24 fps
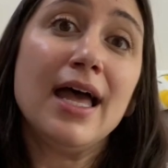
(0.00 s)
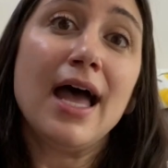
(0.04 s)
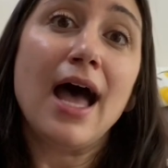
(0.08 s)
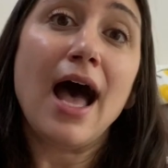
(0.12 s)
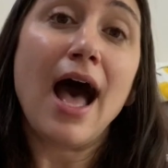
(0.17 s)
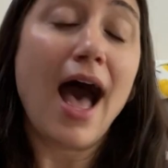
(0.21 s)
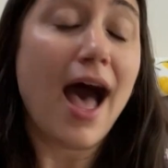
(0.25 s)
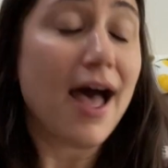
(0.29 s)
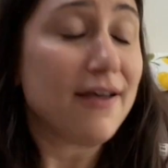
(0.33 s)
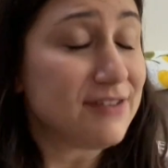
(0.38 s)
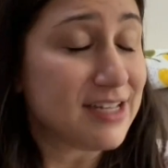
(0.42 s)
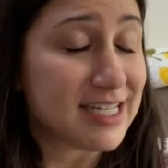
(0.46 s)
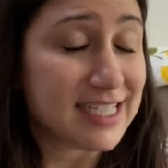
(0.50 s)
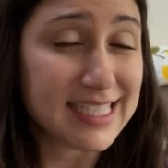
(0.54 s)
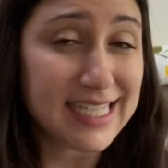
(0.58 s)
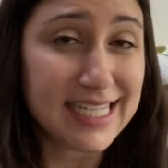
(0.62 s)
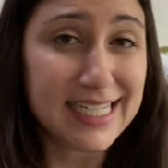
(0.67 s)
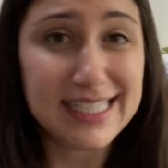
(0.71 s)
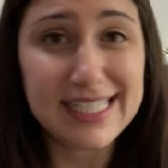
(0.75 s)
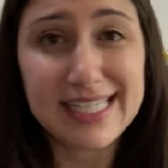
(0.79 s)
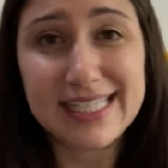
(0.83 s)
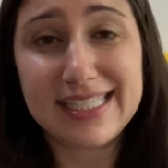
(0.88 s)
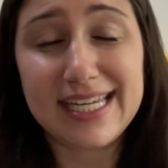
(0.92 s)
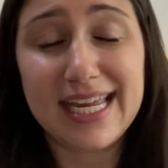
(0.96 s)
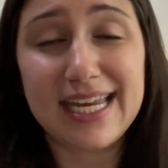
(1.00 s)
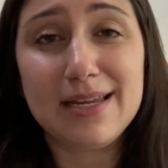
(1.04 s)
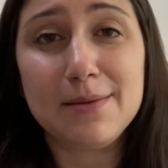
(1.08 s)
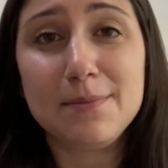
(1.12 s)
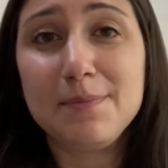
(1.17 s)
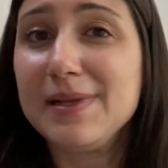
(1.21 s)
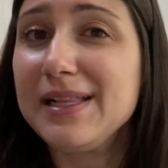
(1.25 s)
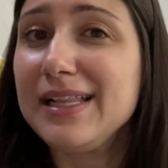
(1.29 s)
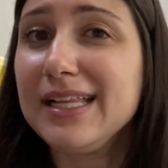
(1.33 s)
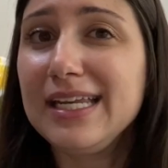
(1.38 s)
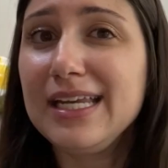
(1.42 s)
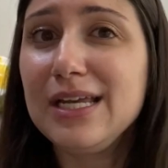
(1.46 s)
Obviously,
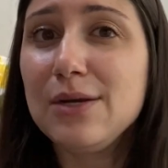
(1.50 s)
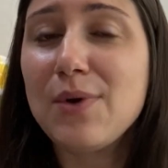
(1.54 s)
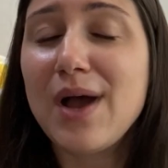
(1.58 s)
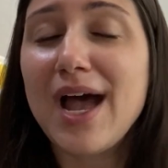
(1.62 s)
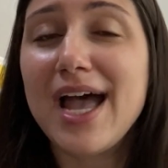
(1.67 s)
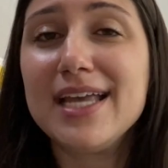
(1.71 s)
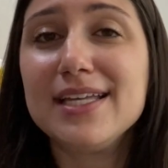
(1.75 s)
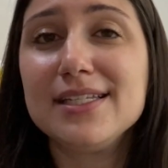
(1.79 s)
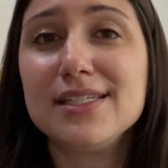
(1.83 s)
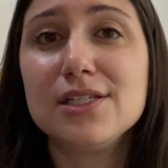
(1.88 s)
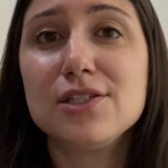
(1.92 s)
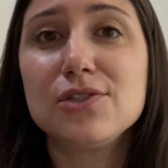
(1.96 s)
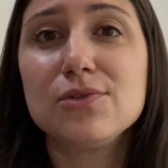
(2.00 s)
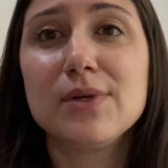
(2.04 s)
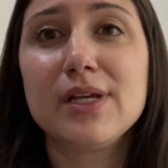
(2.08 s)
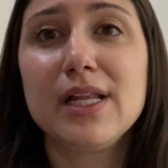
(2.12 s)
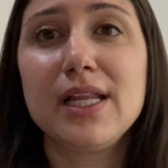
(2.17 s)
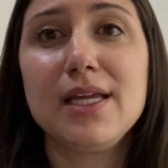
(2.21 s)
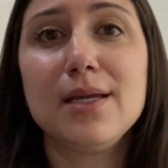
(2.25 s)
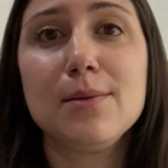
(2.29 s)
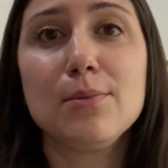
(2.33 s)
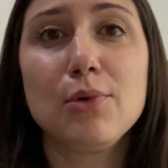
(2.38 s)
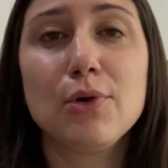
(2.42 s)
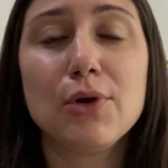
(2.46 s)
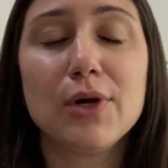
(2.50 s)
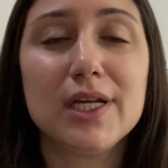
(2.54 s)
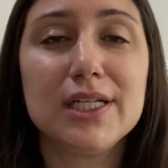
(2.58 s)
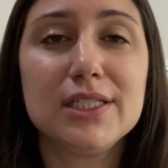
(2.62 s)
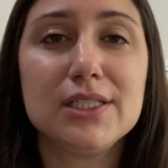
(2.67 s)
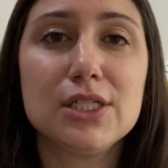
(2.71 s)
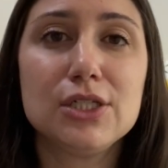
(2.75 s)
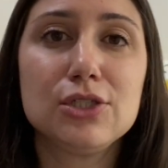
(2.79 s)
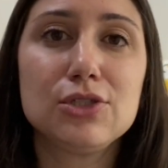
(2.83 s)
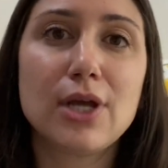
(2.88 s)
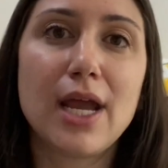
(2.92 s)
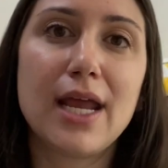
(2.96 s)
sustainability-wise, it's really important
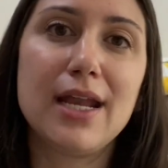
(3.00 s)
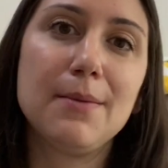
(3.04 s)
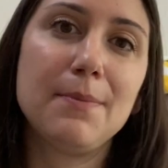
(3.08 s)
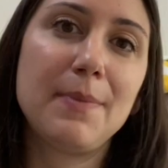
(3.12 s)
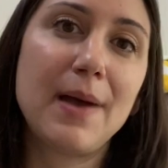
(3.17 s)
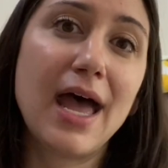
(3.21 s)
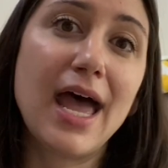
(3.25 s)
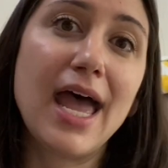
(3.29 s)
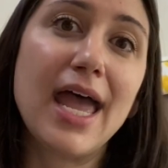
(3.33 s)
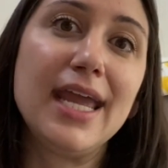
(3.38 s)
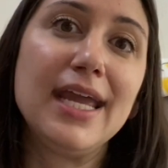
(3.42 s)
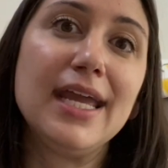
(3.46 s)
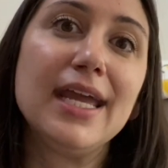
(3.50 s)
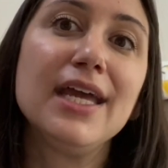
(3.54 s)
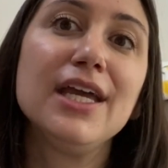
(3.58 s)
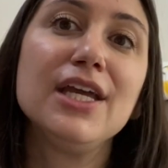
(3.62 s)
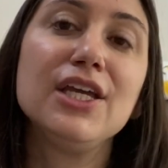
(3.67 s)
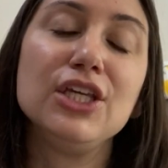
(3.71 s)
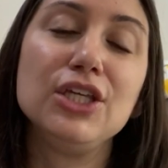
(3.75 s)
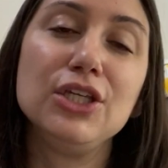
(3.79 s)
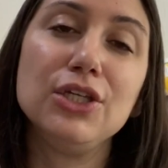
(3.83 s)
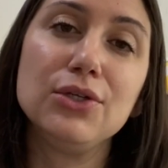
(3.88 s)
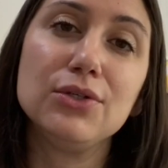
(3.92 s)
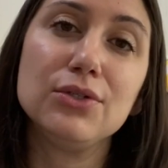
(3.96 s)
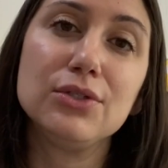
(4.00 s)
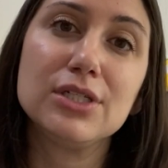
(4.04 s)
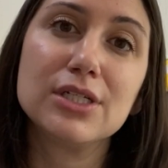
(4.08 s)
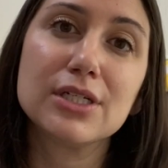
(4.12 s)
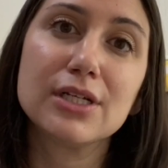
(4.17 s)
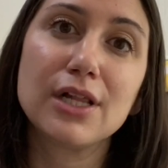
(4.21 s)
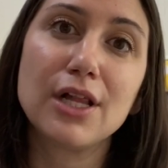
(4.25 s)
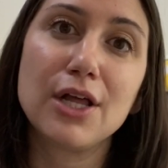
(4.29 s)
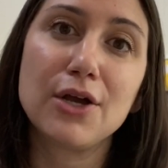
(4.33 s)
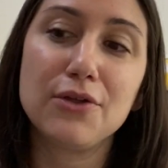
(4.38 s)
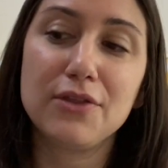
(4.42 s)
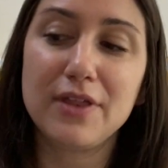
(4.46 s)
to try to buy used
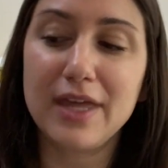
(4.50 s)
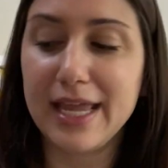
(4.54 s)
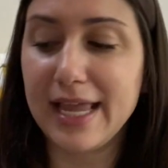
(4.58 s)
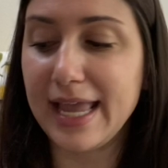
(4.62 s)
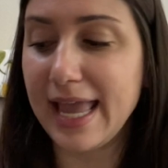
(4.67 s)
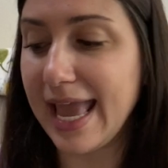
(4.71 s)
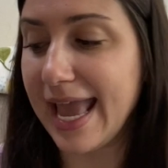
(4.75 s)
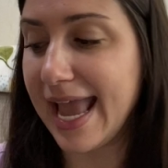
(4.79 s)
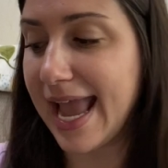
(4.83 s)
clothing.